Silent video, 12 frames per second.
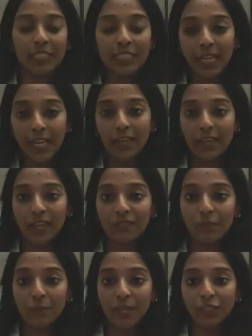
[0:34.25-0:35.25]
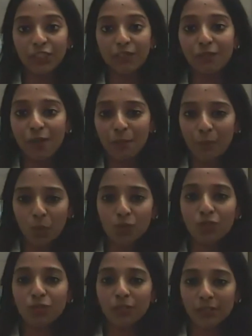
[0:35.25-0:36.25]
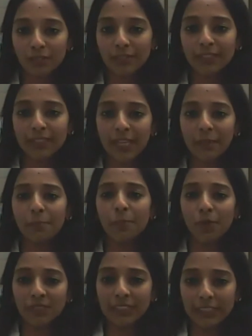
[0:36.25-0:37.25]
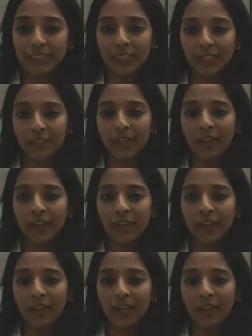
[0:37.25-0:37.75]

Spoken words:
take information from both your ears and process it.